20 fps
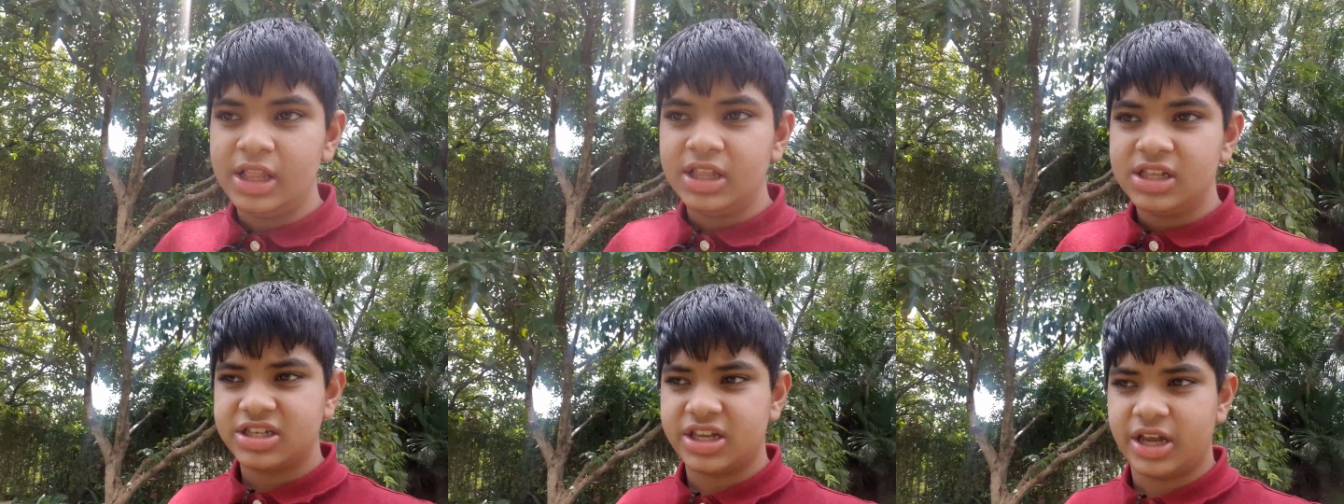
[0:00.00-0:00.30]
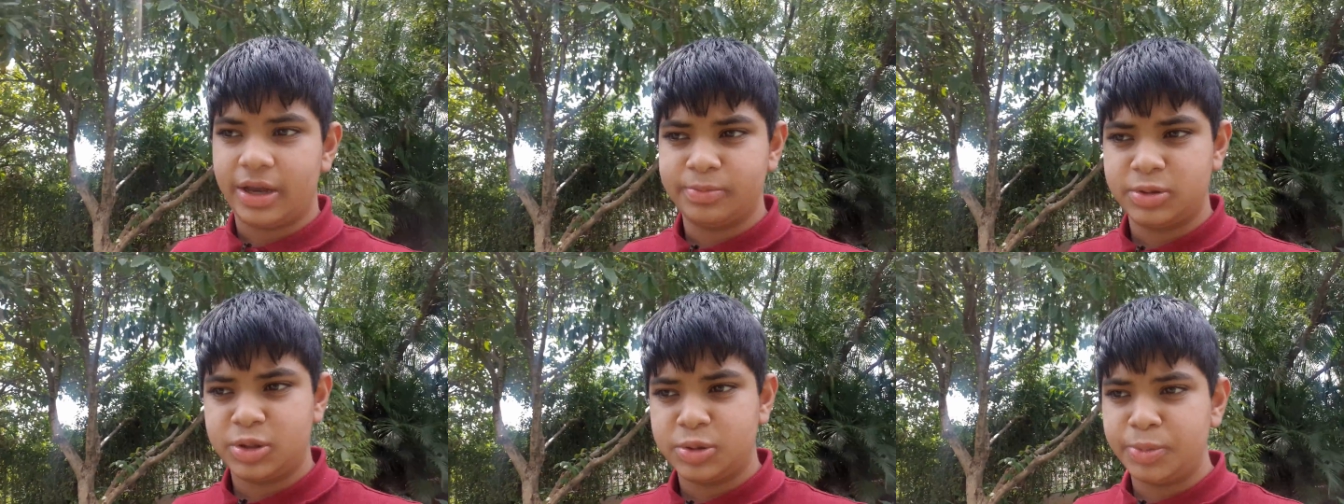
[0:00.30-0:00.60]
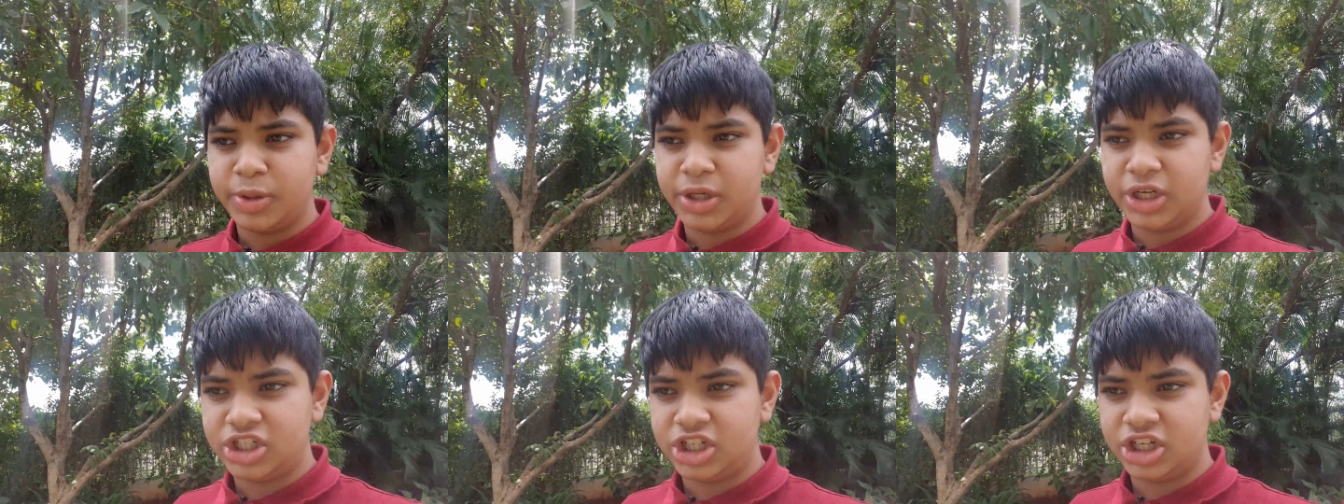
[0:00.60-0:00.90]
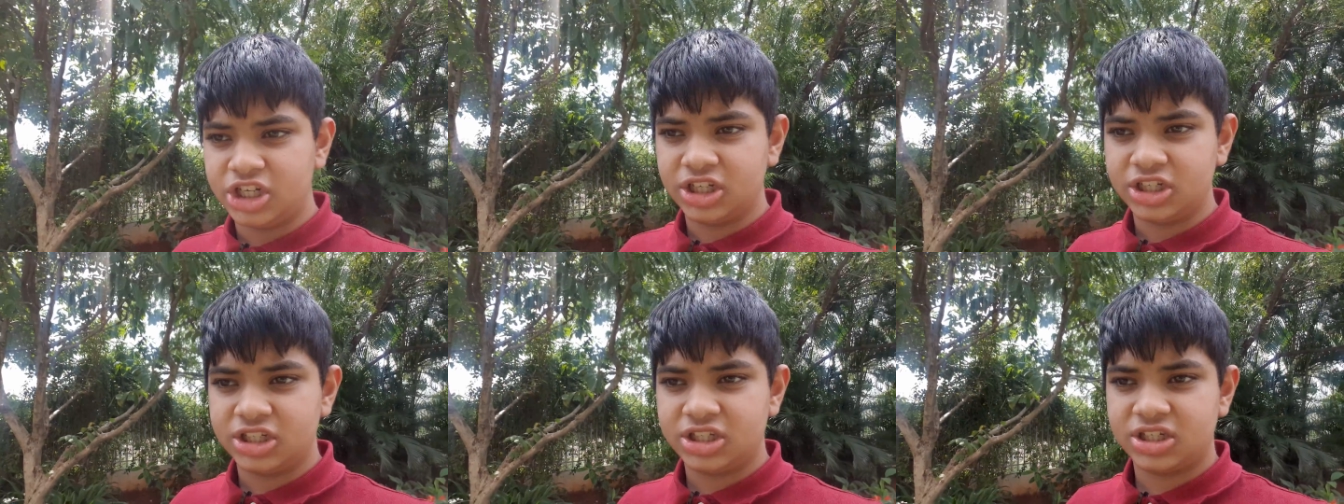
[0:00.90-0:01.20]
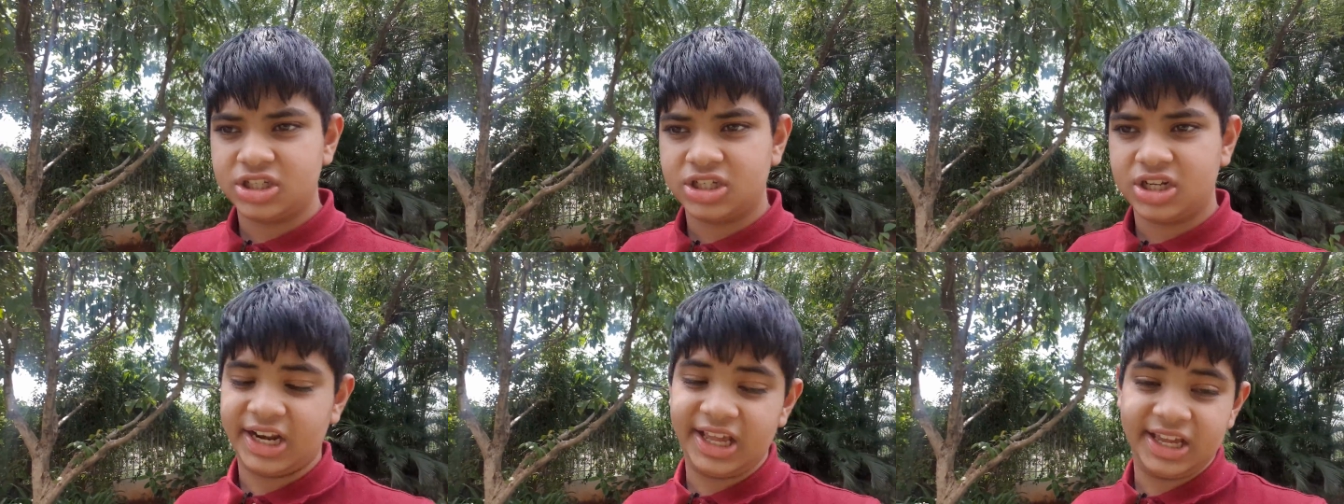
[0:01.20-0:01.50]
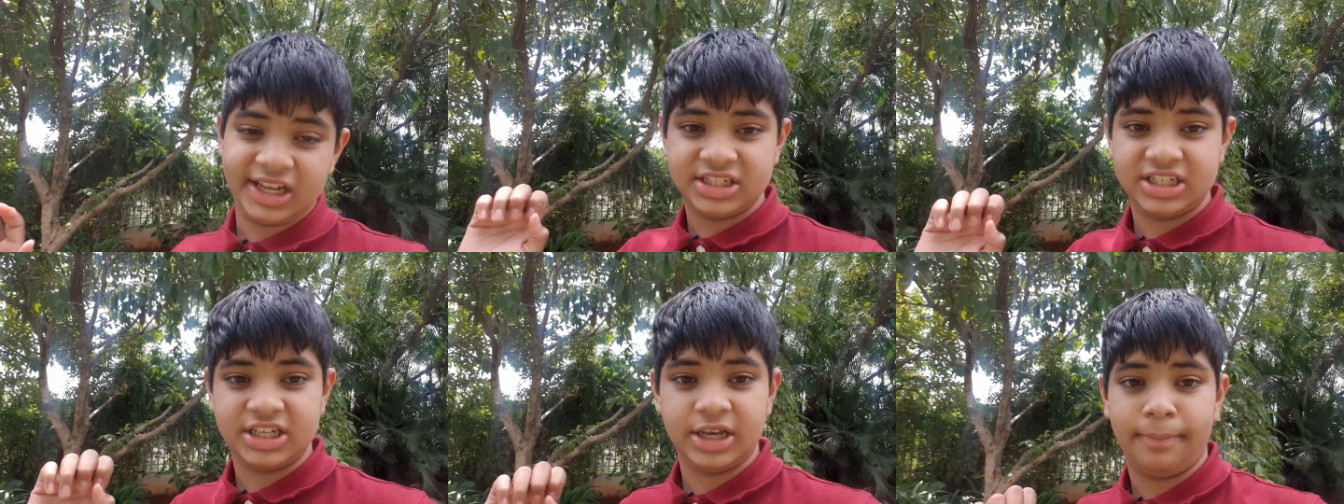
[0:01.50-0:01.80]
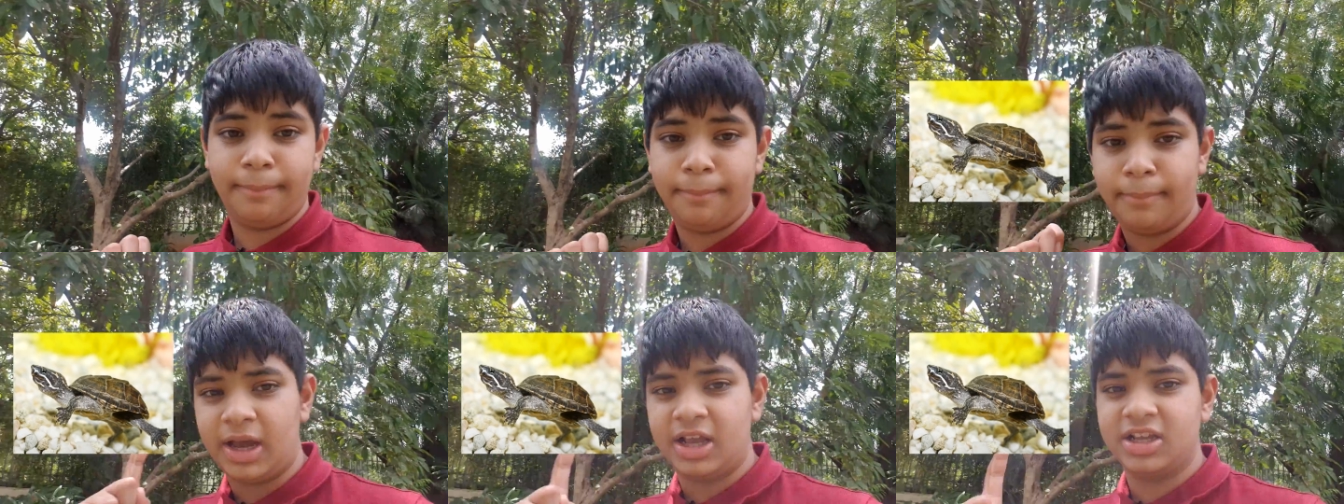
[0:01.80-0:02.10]
Some species like
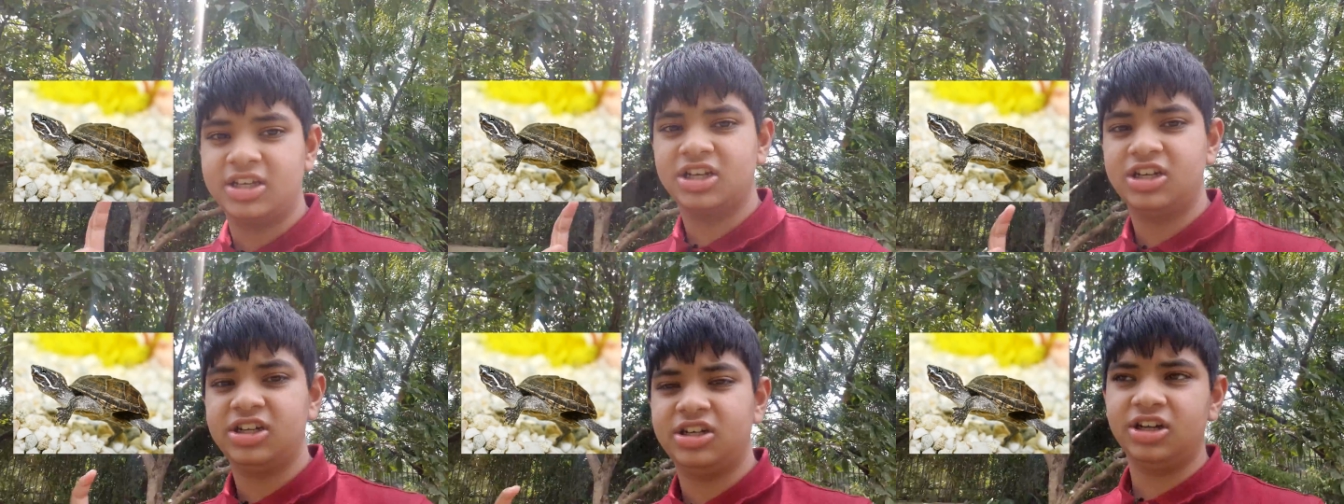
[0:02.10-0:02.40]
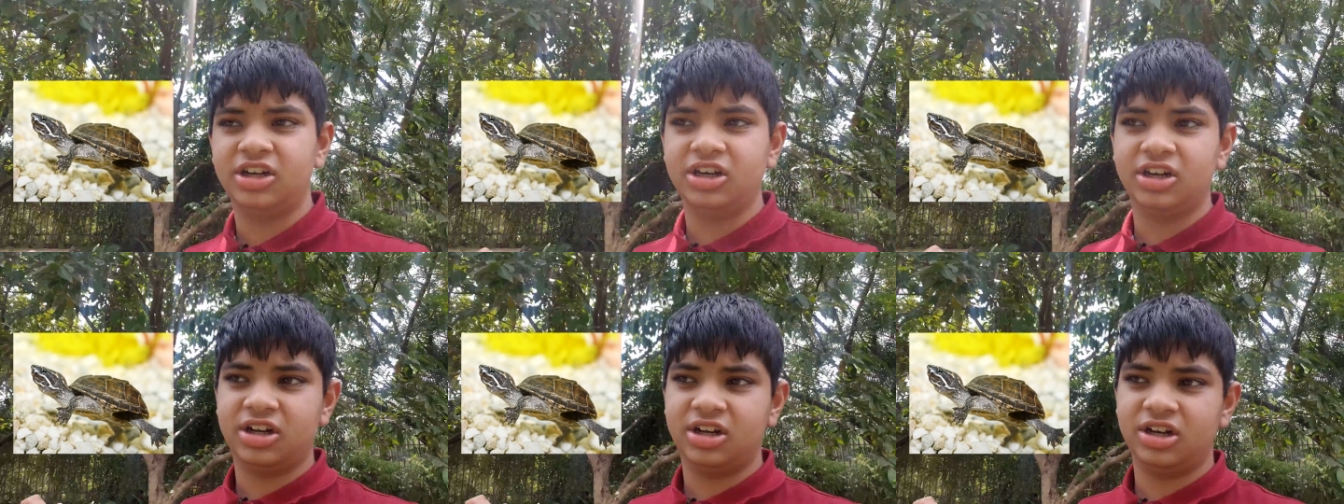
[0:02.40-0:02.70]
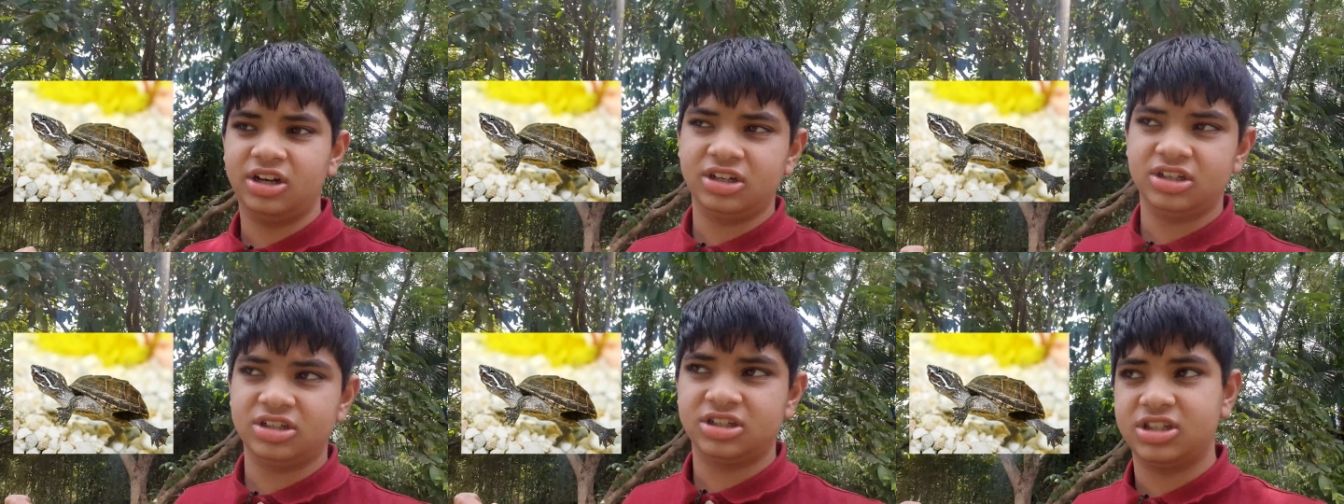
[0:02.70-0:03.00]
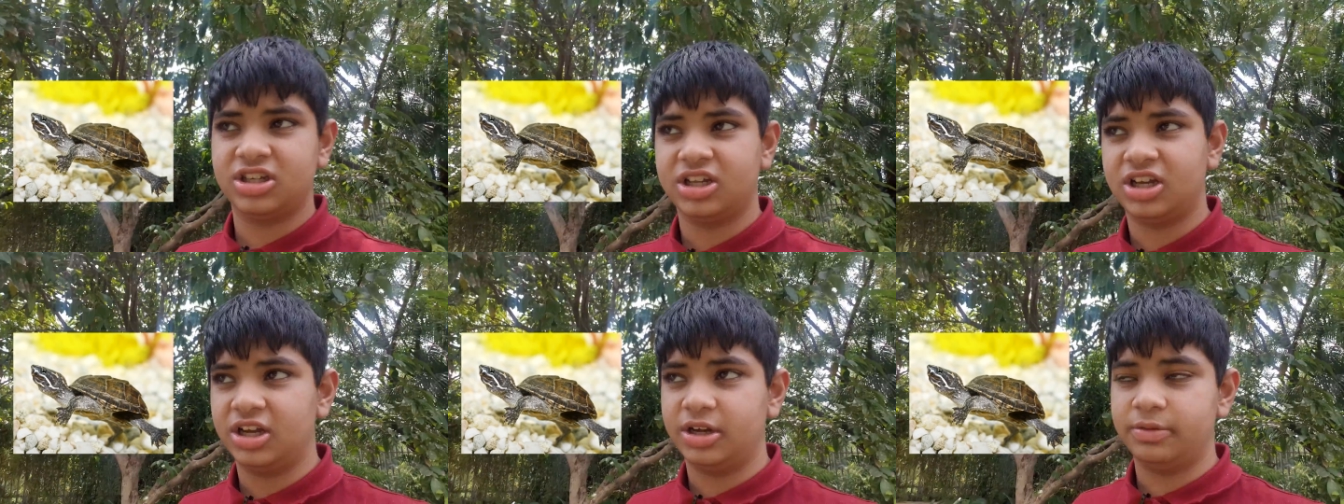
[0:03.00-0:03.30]
some musk turtles,